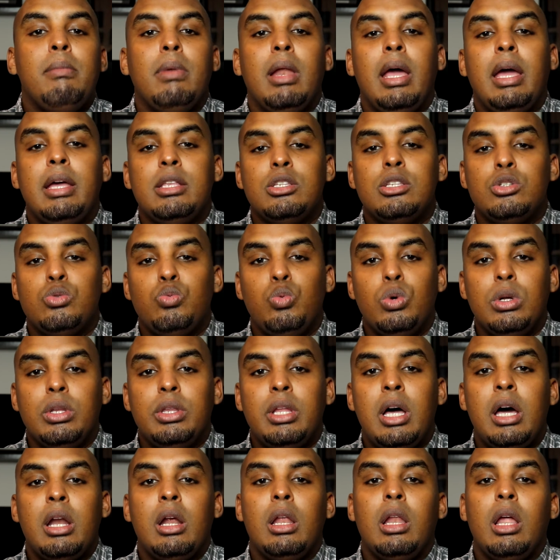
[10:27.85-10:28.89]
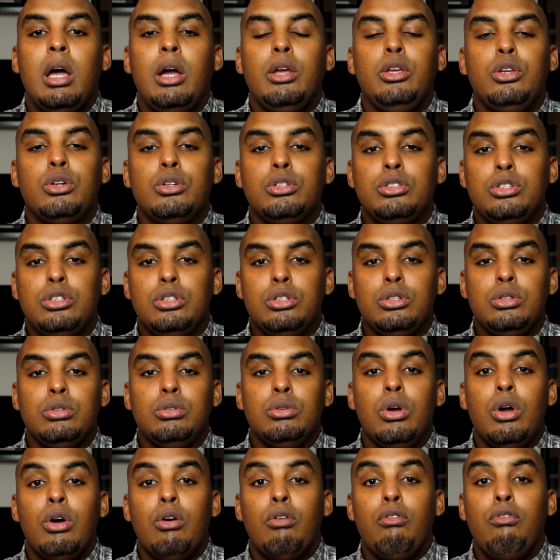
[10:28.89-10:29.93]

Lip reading: lens will not allow you to